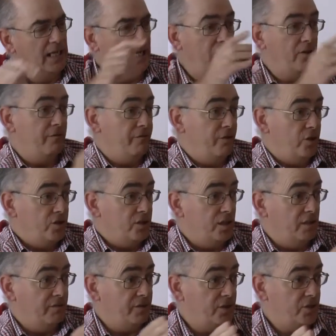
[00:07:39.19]
and the first
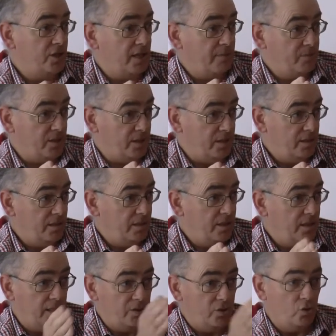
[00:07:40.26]
half of the chapter,
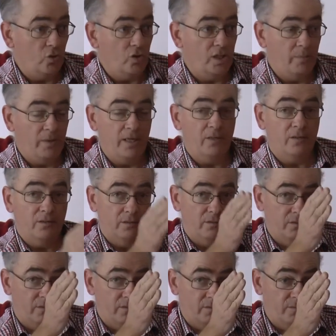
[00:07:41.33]
he's talking about
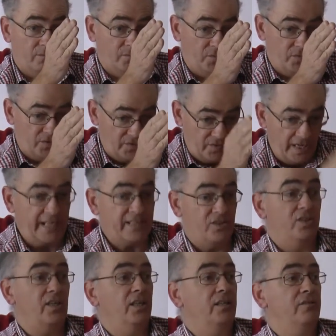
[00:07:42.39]
that
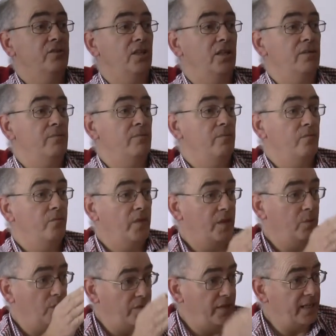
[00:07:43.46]
sign of time
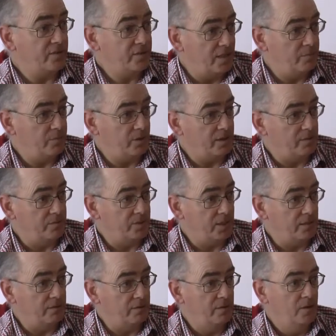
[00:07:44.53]
when that temple comes down.